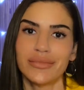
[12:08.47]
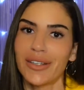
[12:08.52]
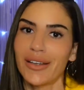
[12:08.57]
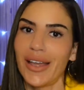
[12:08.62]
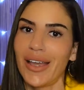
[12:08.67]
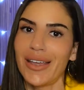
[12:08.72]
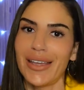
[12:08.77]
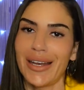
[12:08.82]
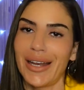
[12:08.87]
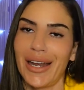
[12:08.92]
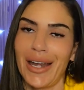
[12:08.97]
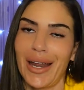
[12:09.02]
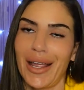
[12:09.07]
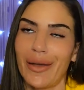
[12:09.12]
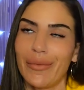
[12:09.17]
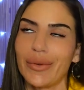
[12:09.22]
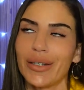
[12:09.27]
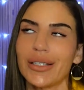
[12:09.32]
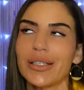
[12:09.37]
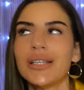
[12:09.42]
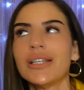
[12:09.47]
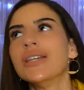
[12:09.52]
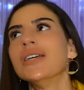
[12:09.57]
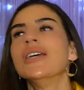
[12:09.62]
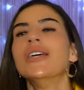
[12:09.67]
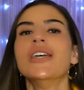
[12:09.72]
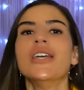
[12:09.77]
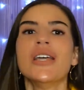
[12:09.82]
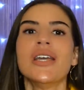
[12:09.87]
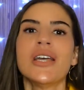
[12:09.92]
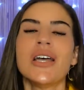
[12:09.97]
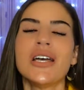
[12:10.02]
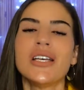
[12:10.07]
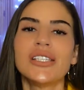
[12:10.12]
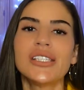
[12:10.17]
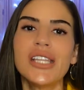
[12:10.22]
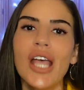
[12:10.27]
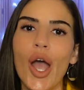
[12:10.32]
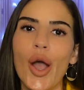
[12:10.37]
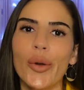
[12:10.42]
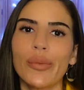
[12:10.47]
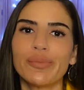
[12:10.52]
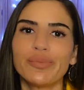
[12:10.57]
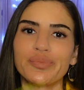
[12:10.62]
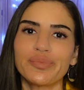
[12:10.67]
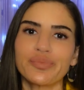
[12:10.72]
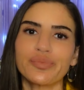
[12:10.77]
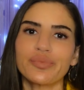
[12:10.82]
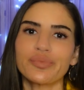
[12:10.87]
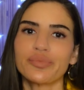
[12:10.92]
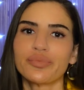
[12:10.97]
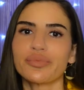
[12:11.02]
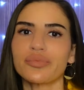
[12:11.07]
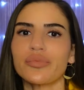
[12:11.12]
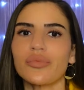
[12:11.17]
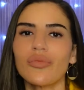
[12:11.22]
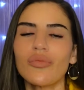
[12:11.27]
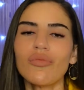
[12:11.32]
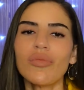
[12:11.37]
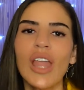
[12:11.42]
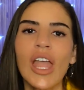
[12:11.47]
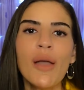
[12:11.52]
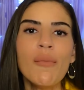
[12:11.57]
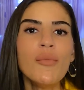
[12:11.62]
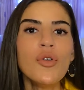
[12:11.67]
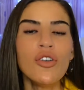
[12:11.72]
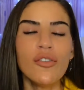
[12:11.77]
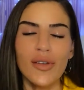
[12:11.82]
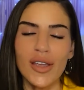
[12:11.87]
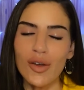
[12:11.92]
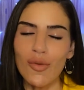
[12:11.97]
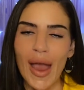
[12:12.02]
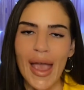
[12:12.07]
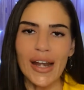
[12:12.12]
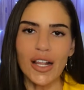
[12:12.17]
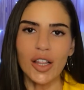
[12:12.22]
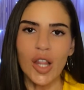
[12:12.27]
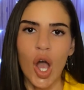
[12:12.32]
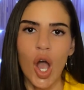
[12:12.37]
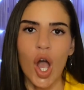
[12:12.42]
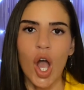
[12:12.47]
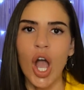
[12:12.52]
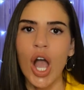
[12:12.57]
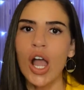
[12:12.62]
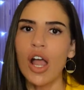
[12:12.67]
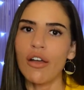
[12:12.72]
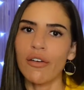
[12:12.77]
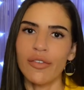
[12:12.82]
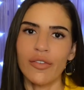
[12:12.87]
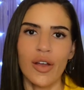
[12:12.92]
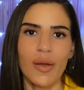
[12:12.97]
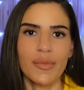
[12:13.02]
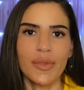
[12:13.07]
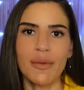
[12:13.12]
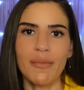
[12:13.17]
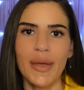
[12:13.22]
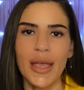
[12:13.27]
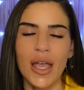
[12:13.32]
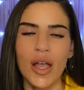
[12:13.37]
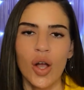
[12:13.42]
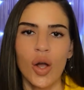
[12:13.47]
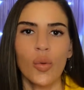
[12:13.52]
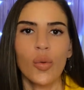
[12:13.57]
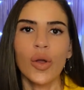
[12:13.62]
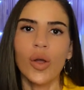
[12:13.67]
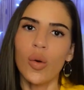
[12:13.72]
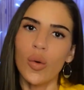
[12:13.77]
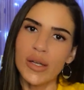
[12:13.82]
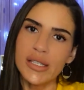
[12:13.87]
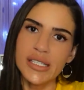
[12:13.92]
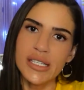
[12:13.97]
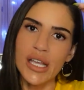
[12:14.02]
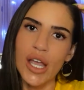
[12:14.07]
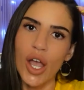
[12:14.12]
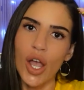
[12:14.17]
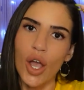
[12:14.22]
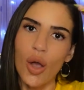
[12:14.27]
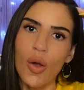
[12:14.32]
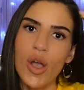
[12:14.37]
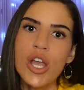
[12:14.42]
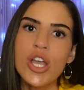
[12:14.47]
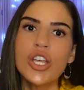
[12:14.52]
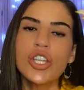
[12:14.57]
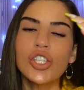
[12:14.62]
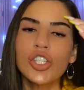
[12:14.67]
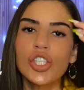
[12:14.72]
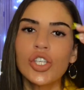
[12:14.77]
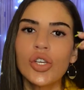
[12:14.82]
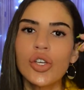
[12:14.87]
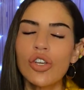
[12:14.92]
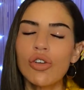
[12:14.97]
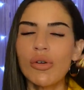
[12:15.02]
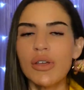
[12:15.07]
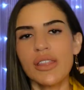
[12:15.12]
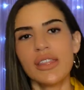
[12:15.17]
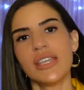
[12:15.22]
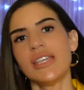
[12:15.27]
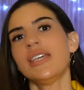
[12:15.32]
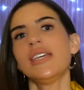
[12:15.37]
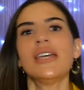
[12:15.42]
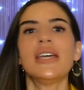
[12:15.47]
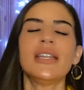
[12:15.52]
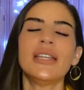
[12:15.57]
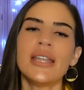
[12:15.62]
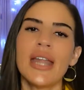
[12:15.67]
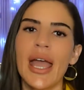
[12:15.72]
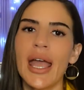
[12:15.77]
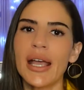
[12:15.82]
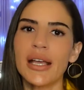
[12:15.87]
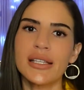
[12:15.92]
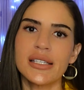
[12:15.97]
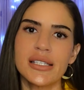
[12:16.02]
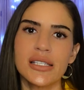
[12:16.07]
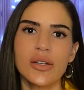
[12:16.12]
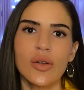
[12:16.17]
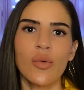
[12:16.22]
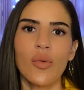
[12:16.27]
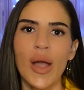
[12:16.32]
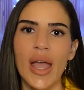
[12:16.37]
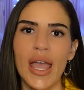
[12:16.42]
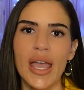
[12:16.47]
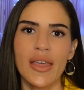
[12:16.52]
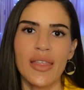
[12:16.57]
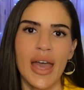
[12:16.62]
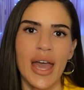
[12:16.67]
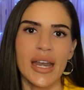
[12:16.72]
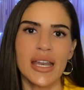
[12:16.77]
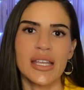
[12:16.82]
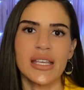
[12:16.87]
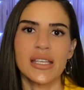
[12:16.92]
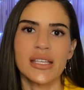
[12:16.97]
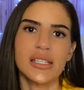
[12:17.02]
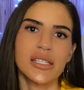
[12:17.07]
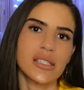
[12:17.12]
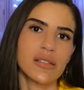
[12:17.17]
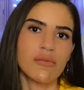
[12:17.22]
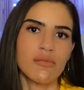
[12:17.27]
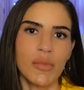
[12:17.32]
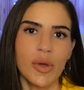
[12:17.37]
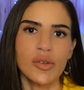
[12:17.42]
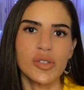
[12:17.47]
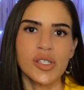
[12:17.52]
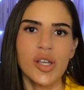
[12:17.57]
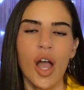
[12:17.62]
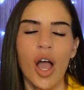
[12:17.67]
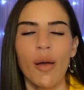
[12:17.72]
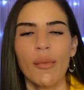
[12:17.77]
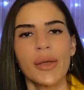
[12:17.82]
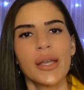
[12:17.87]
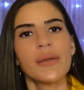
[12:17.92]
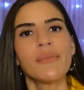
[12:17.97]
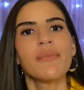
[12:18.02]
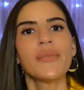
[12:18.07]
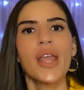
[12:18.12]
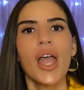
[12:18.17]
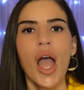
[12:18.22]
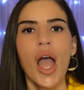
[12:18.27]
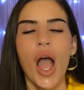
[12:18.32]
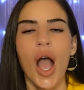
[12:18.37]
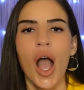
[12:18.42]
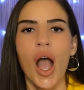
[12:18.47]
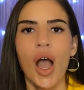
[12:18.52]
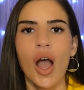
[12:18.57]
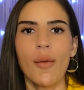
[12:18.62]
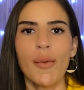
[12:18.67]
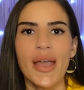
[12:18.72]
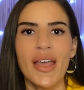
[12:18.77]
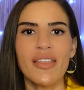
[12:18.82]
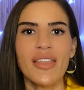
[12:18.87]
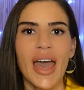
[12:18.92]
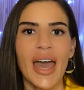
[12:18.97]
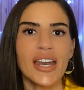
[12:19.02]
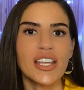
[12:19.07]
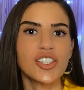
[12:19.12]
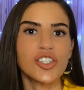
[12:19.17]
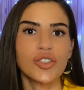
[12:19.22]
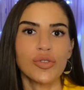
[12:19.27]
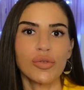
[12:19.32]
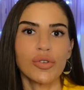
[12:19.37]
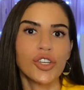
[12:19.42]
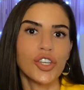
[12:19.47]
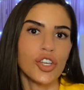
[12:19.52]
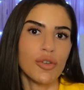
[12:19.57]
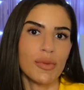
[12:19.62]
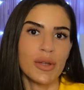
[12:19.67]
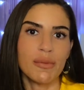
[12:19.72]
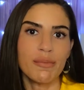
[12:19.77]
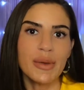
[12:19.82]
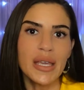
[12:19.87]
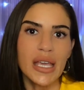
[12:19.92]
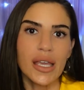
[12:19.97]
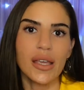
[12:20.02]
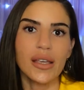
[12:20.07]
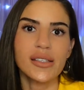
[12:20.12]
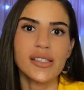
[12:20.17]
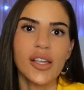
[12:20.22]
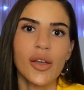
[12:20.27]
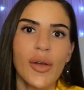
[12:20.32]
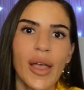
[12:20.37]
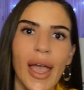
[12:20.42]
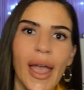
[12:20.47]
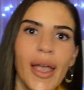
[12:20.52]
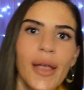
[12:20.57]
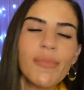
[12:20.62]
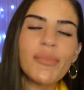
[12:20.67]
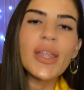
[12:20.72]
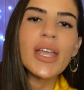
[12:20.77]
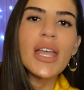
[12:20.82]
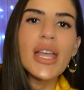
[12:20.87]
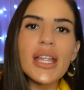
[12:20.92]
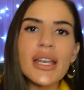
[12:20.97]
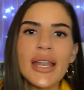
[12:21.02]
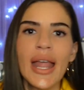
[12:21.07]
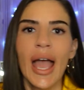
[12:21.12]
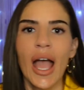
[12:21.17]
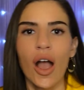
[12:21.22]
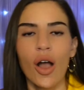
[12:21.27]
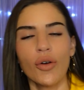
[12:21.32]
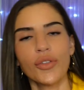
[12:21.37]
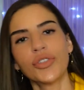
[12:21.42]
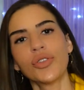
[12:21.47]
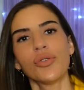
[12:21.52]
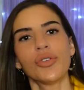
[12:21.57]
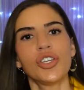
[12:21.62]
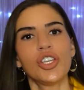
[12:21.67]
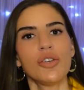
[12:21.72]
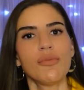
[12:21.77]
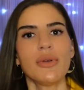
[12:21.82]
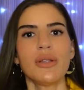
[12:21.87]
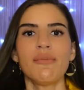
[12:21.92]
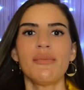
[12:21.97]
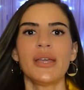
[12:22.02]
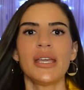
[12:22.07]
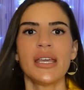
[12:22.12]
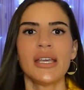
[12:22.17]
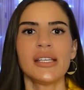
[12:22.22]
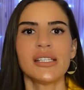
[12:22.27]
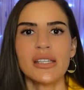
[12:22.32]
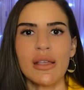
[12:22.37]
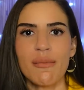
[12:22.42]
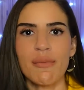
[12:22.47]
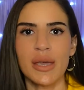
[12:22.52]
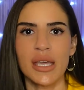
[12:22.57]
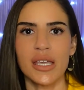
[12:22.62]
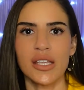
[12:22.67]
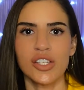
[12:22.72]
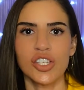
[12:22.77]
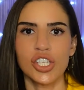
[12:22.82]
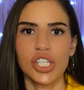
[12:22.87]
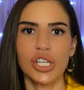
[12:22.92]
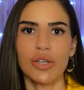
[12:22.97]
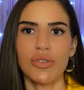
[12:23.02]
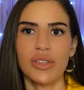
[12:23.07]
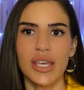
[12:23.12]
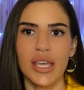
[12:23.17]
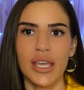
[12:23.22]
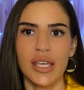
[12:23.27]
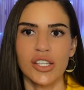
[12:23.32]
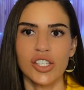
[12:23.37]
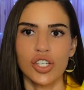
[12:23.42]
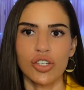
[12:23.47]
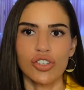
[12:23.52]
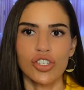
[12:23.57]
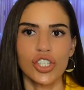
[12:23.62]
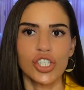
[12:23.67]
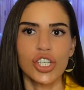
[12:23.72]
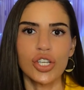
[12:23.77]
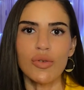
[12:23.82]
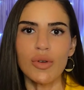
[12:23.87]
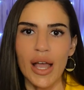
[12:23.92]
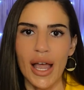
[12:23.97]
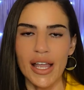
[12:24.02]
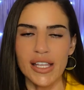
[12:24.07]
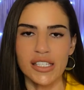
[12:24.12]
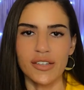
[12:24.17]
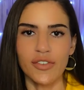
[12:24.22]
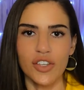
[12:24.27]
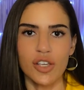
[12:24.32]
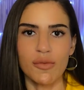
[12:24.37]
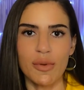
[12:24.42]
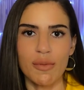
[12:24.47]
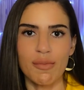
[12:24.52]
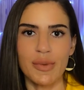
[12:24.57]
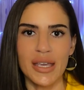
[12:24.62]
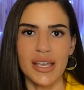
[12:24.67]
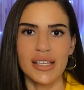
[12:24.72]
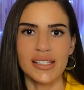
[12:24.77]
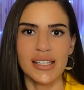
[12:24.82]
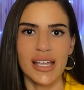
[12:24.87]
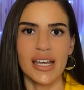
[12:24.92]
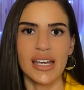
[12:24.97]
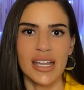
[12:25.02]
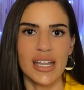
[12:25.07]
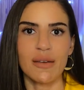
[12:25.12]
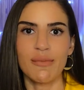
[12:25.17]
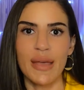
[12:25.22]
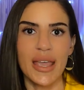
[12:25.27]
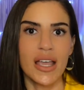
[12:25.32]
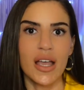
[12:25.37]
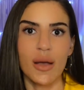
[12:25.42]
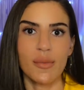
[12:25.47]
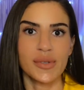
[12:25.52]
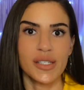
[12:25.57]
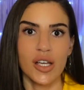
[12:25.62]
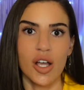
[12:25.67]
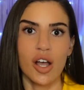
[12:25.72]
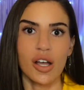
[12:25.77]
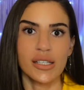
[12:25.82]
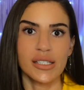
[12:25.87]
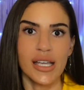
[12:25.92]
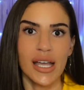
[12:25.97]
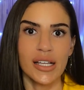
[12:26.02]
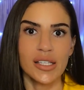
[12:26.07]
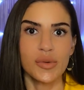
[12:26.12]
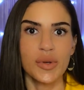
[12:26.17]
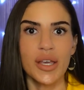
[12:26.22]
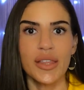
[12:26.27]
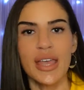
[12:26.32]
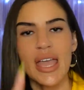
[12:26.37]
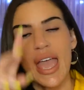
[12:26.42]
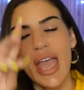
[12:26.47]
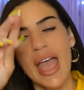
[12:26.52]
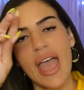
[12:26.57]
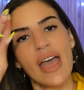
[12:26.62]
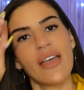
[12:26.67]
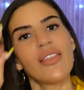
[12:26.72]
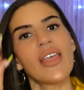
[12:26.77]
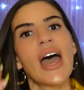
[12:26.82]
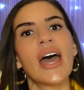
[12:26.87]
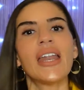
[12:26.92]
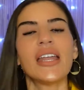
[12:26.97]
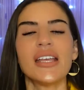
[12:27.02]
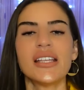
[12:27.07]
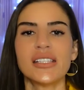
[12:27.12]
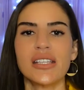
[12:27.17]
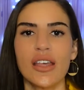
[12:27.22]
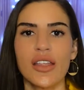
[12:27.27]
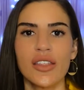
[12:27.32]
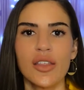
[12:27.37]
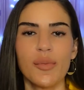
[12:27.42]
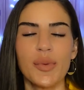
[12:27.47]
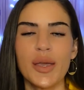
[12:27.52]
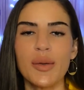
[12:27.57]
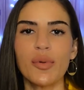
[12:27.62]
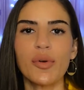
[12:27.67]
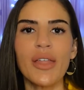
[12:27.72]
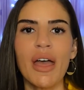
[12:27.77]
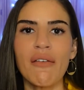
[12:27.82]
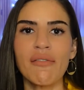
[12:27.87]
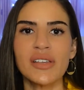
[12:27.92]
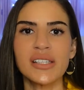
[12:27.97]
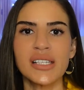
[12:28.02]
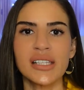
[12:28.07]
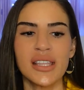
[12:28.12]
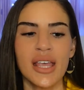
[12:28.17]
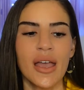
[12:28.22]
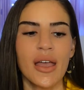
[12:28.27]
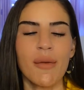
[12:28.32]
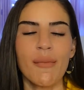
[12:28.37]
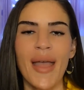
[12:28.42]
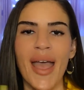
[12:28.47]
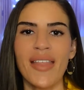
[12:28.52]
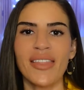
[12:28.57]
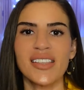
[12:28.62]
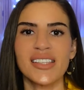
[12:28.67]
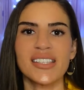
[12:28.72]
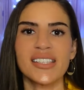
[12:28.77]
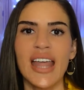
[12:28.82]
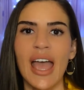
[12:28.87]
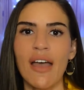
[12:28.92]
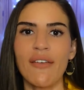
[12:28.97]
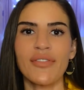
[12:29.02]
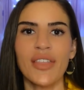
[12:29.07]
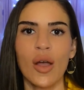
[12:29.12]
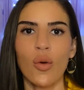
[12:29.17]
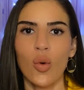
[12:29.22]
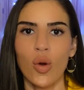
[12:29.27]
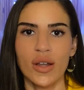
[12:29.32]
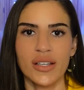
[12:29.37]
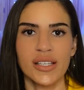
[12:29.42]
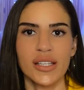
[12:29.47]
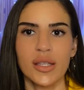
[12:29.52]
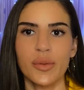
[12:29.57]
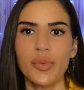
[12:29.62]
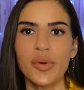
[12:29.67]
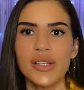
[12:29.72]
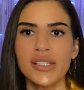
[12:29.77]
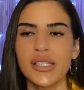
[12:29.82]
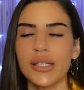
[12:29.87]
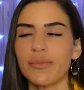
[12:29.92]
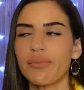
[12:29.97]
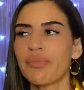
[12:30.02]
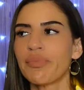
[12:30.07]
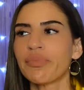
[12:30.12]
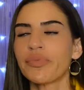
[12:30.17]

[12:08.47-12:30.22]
Okay, it ain't happening. So, moving right along from the male, we're going to go to the next way that is most common, um, and that is through human beings, okay? Now, through human beings means two things. There's two kinds of human beings that an inmate comes in contact with, and that is the people that visit them and the staff that works at the prison.